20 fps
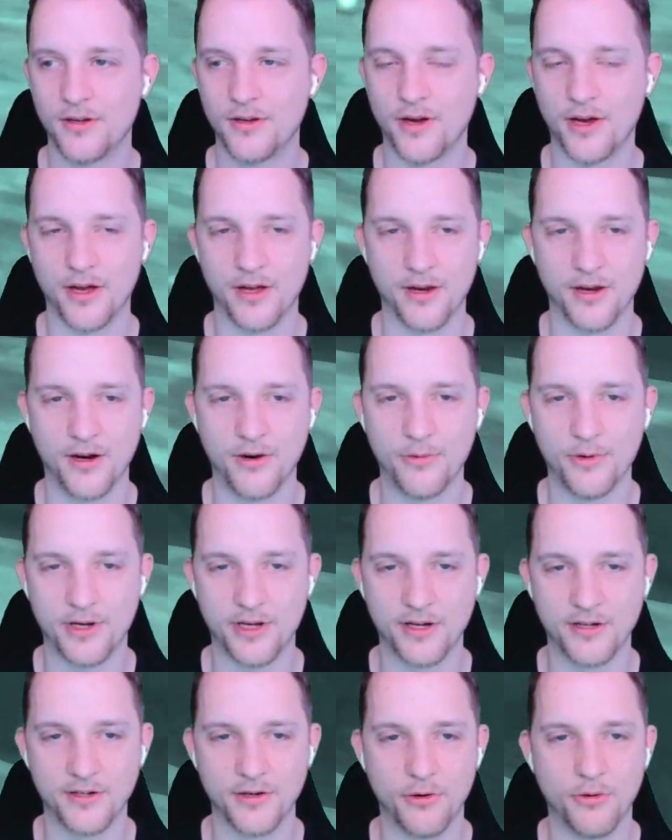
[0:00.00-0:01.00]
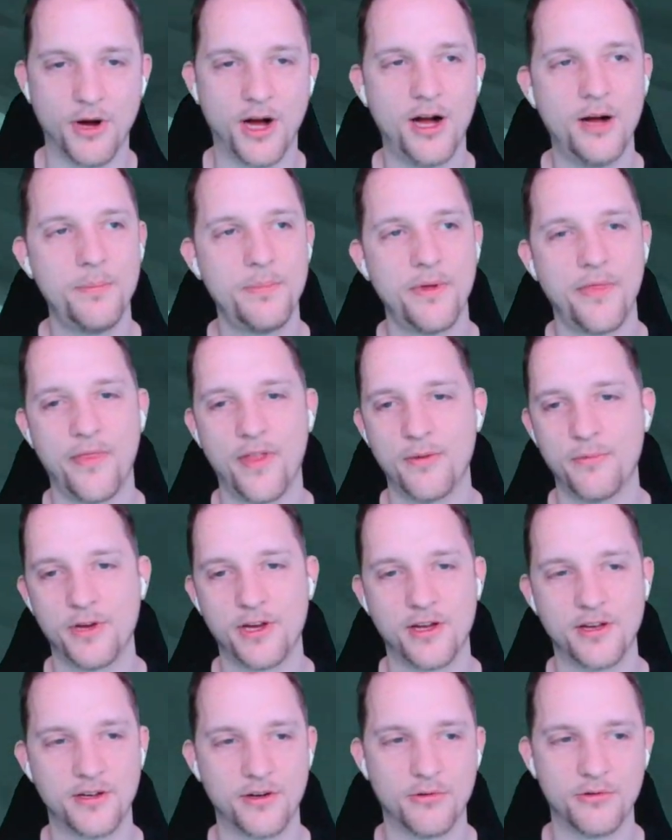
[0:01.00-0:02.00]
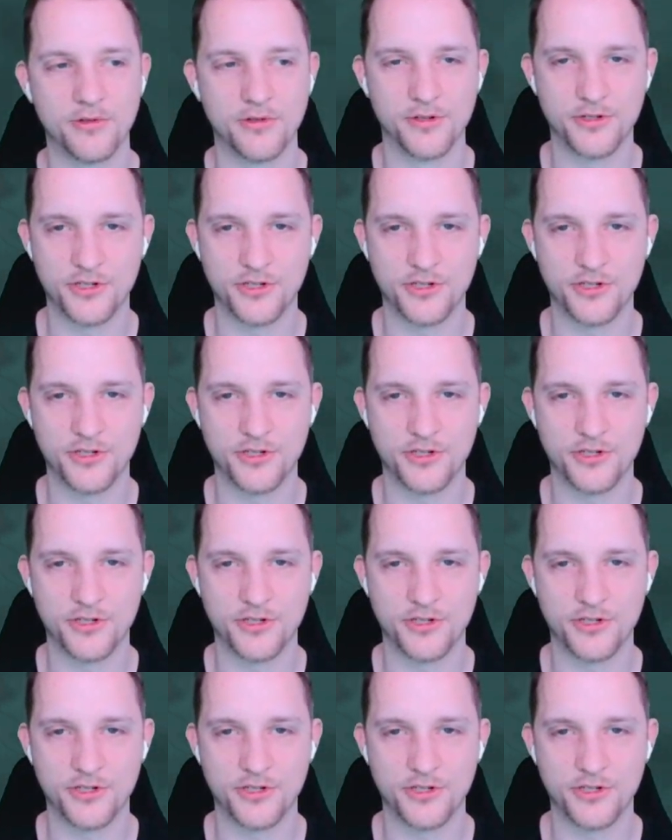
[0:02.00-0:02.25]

Okay, now we can go up and then we can go